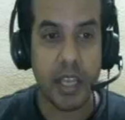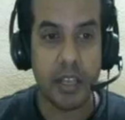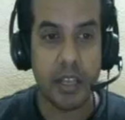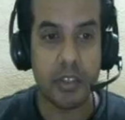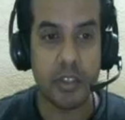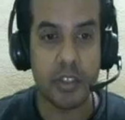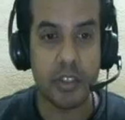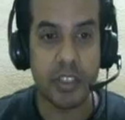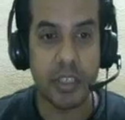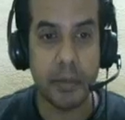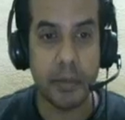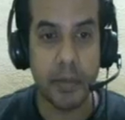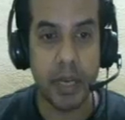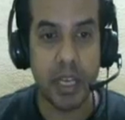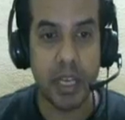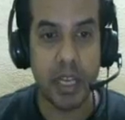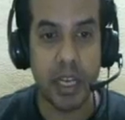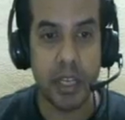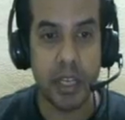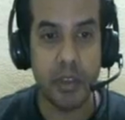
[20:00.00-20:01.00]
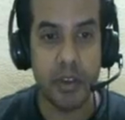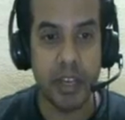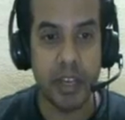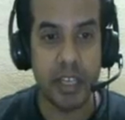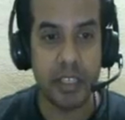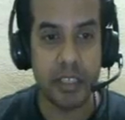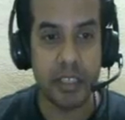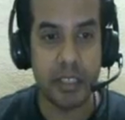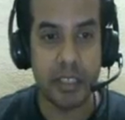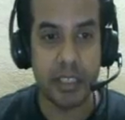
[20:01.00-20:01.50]
So similarly, you
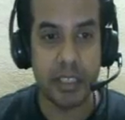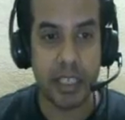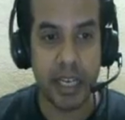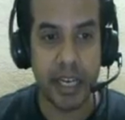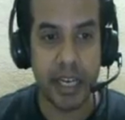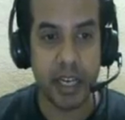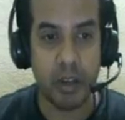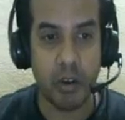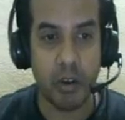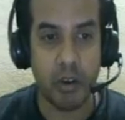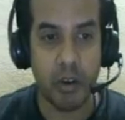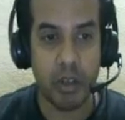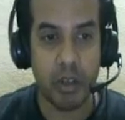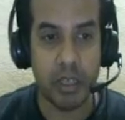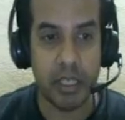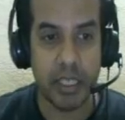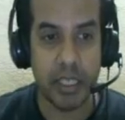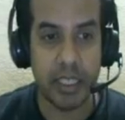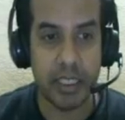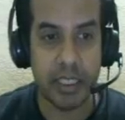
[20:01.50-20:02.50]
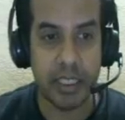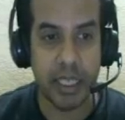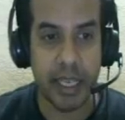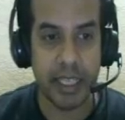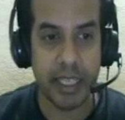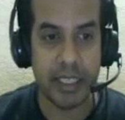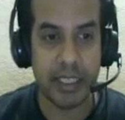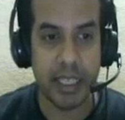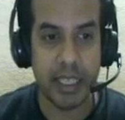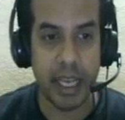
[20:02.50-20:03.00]
can select all these
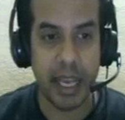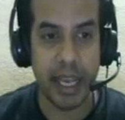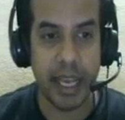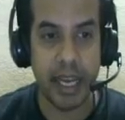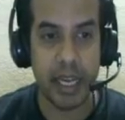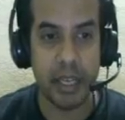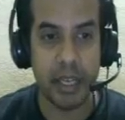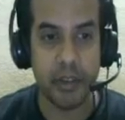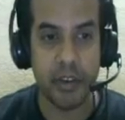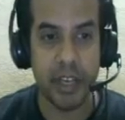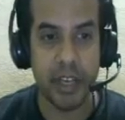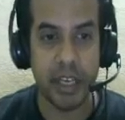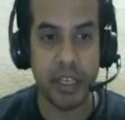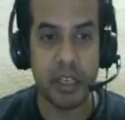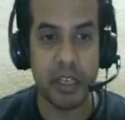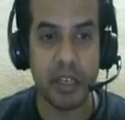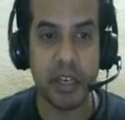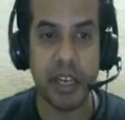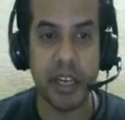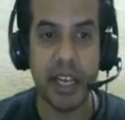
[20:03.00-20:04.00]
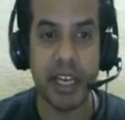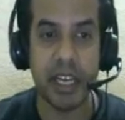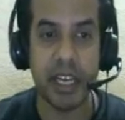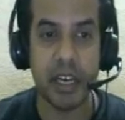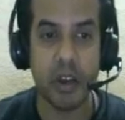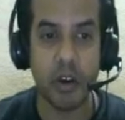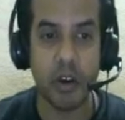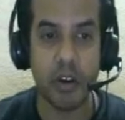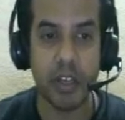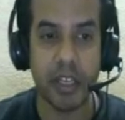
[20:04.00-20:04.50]
things and you can create
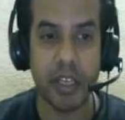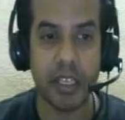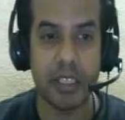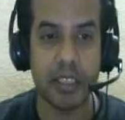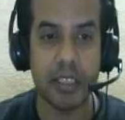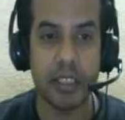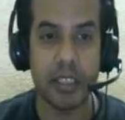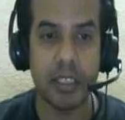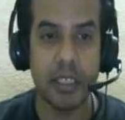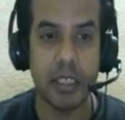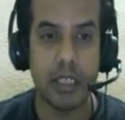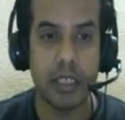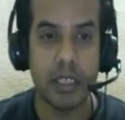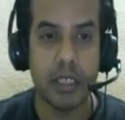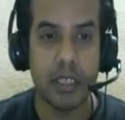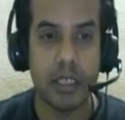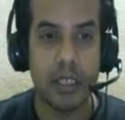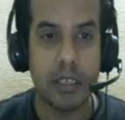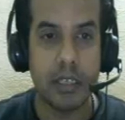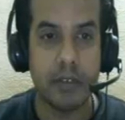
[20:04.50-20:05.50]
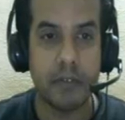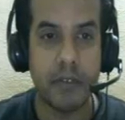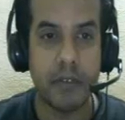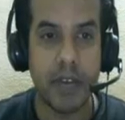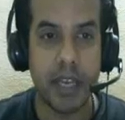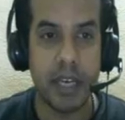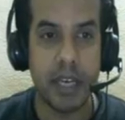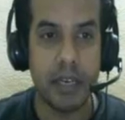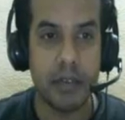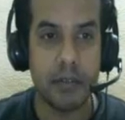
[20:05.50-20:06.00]
an audience,
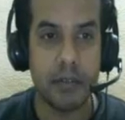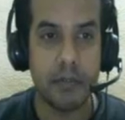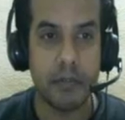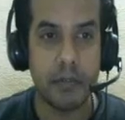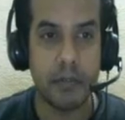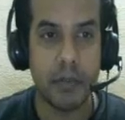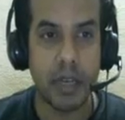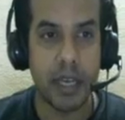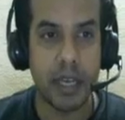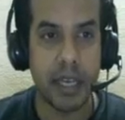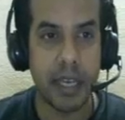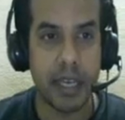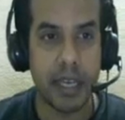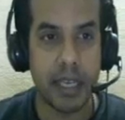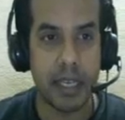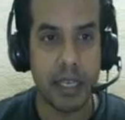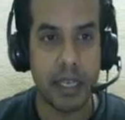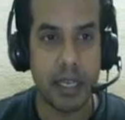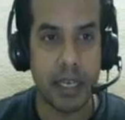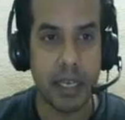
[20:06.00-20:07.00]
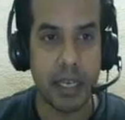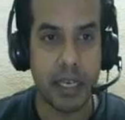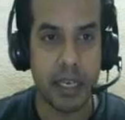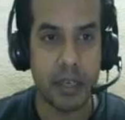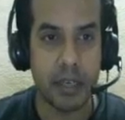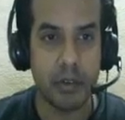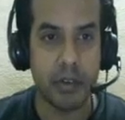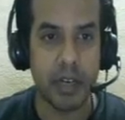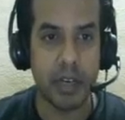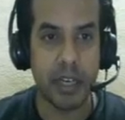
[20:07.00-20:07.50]
right? Like I
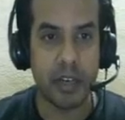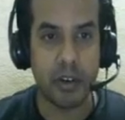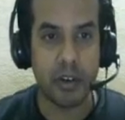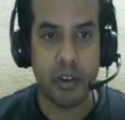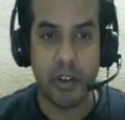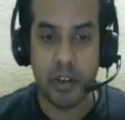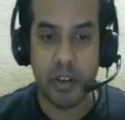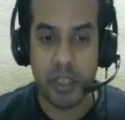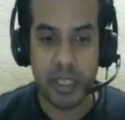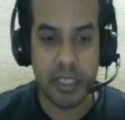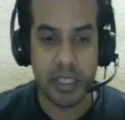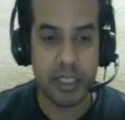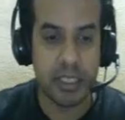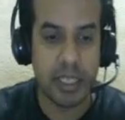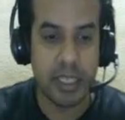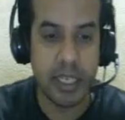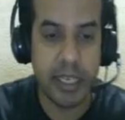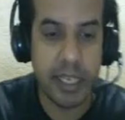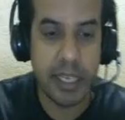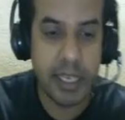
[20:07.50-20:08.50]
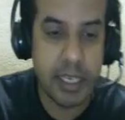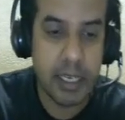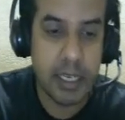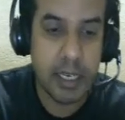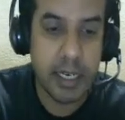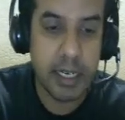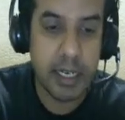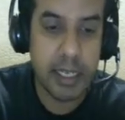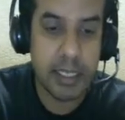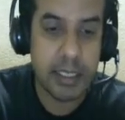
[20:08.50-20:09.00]
need to create an audience, like
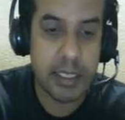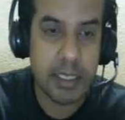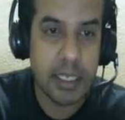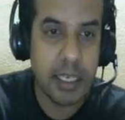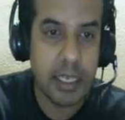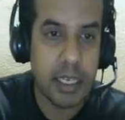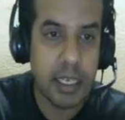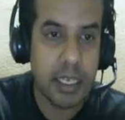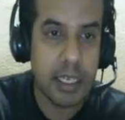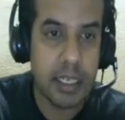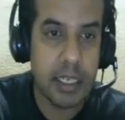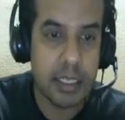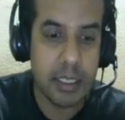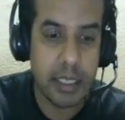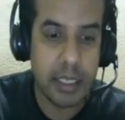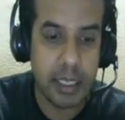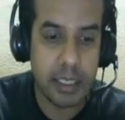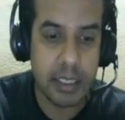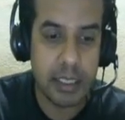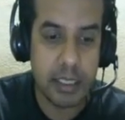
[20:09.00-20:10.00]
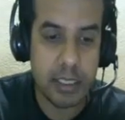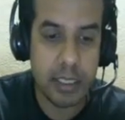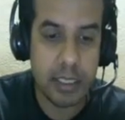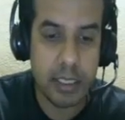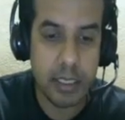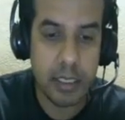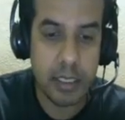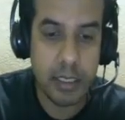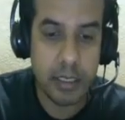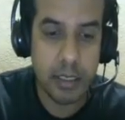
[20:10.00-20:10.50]
it is test